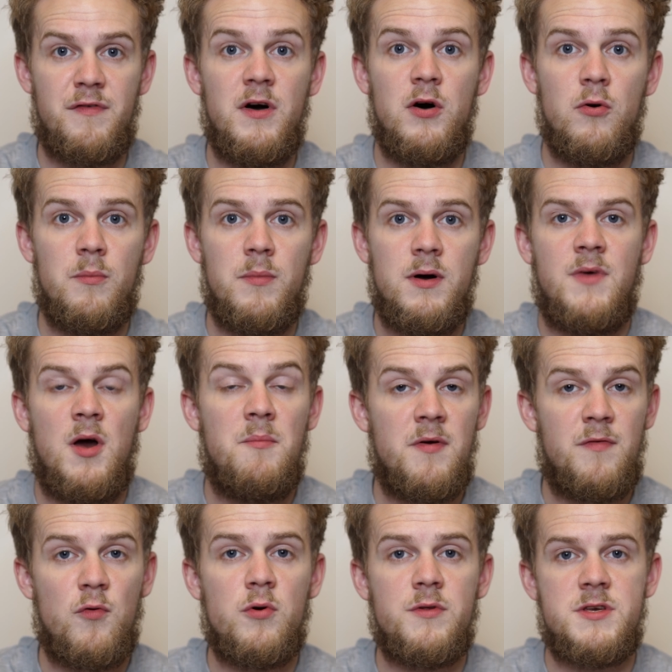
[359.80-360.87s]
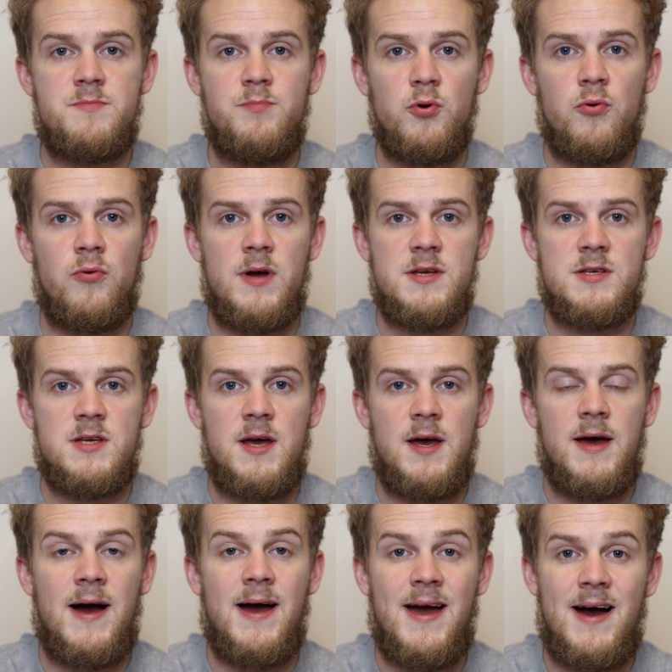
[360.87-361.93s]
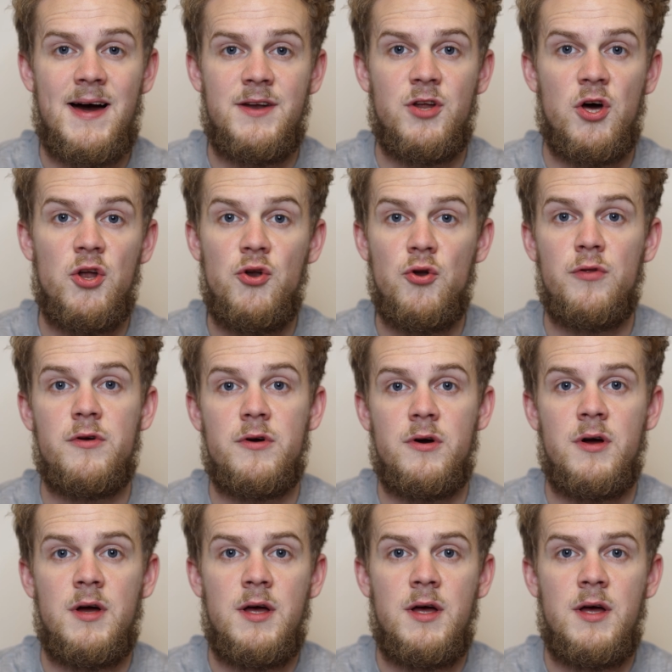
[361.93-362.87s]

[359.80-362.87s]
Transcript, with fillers: film. And before this Blu-ray set, I had another